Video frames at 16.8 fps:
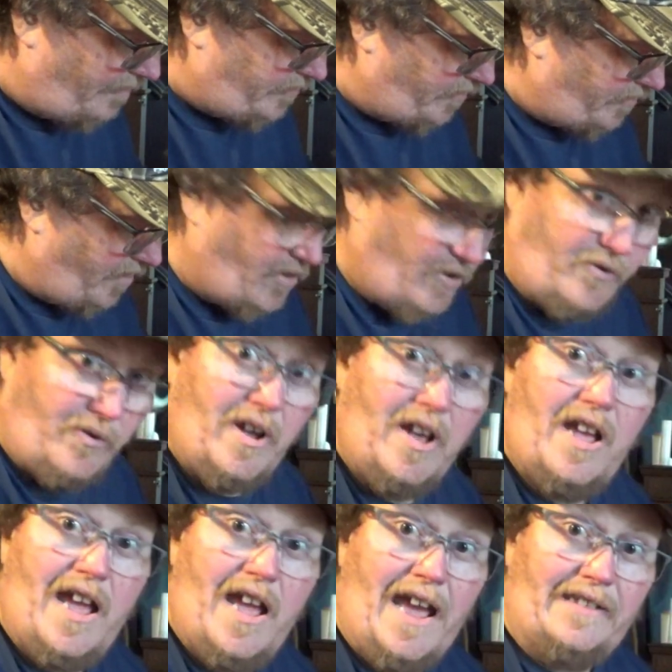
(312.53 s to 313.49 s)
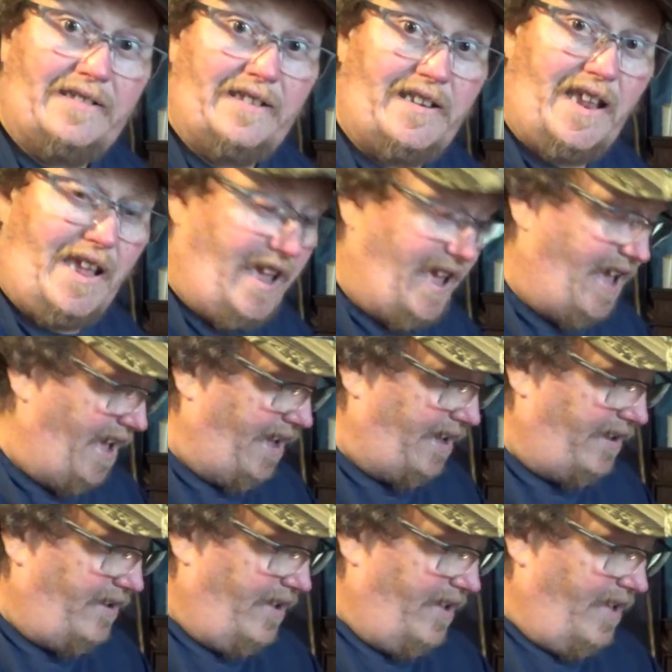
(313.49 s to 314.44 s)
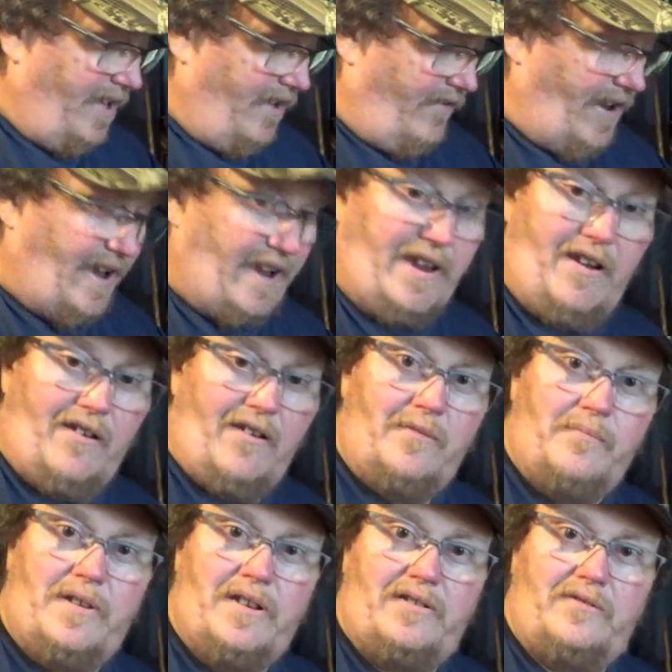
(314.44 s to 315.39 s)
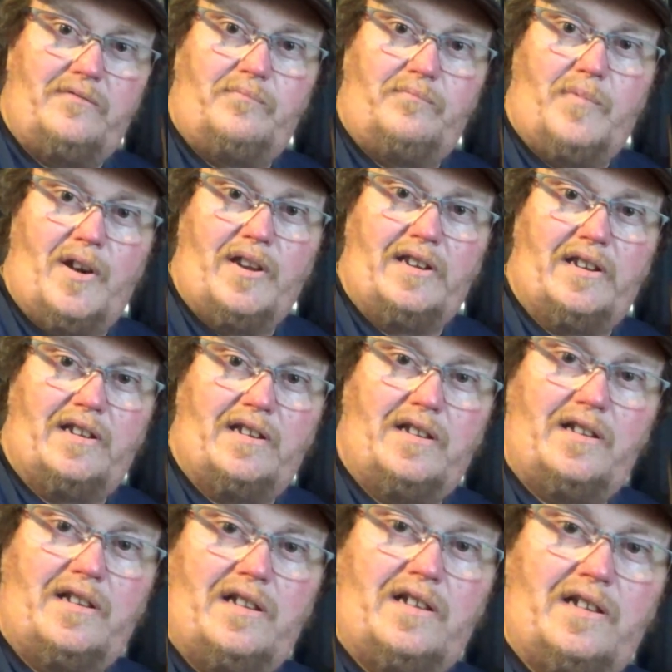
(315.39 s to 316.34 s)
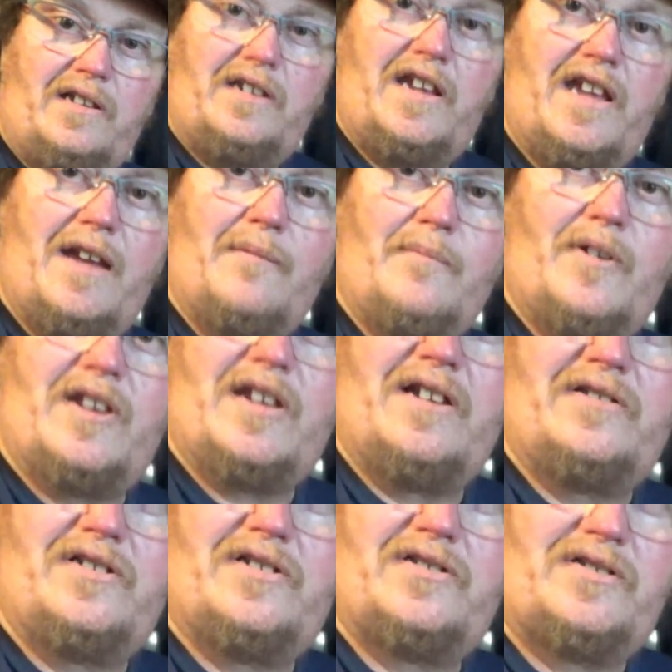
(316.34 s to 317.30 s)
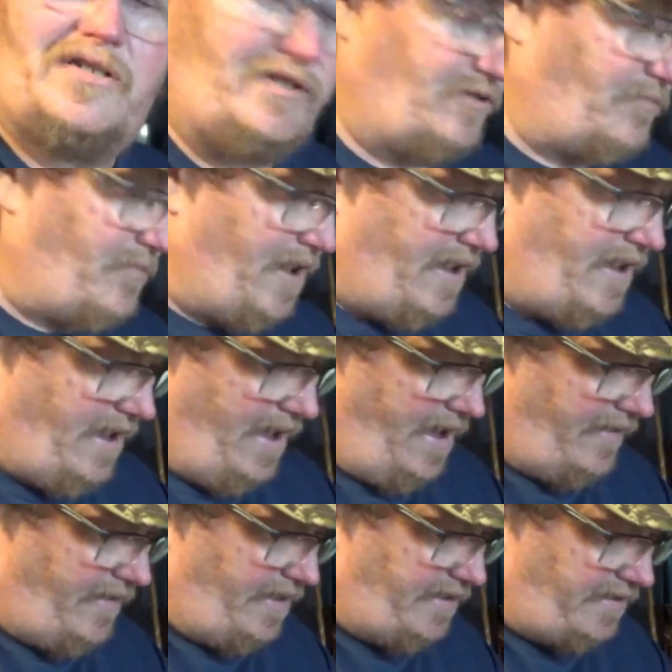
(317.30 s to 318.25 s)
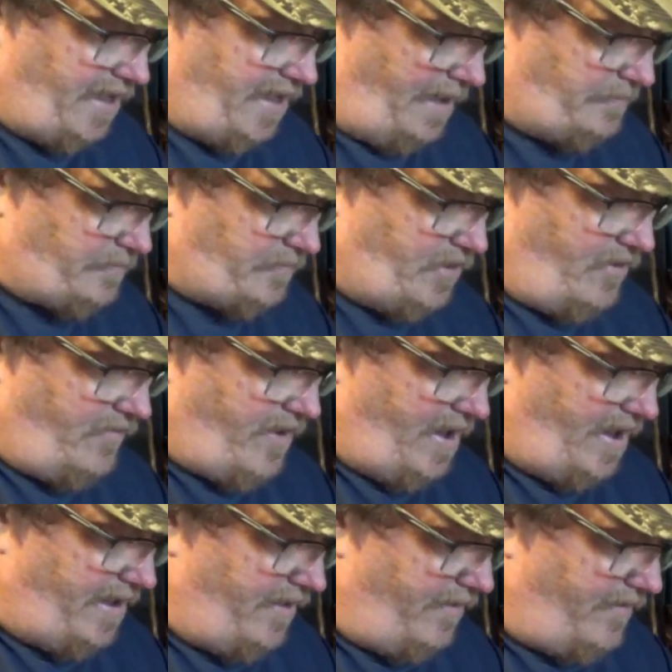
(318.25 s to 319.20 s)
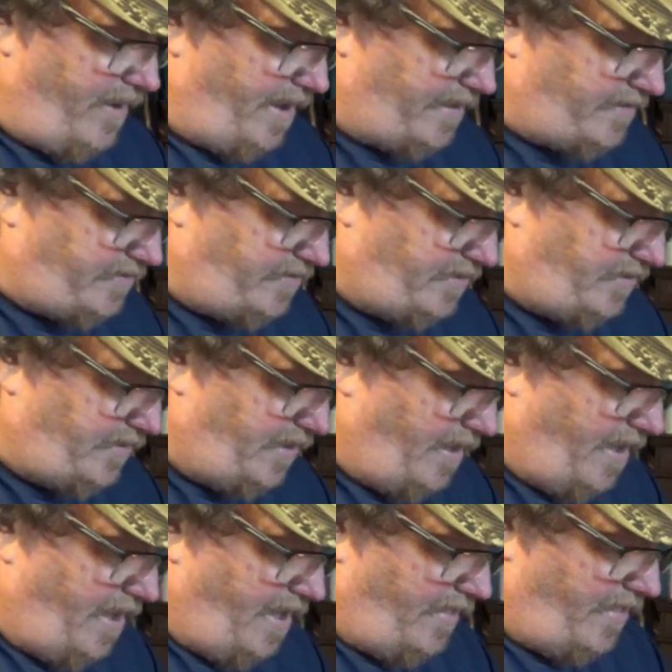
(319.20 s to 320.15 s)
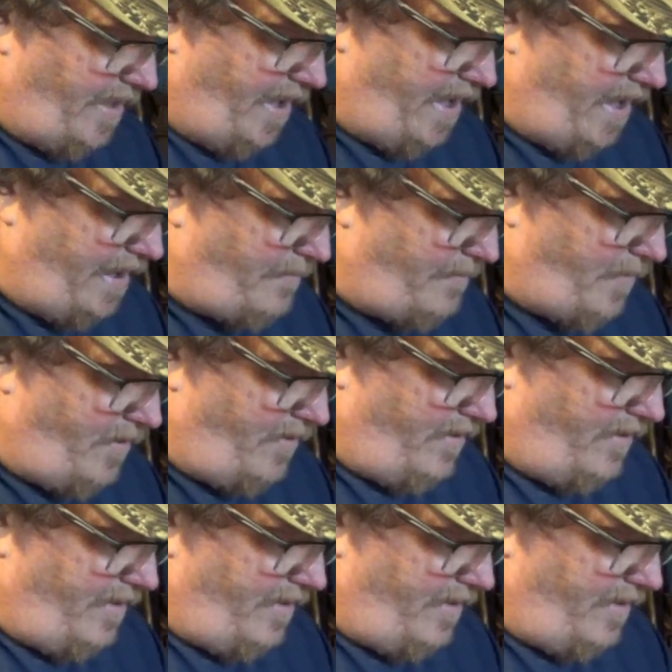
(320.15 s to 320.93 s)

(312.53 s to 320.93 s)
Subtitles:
screw at the tang right here, let me bring the camera down just a little bit. This top screw right here next to the hammer,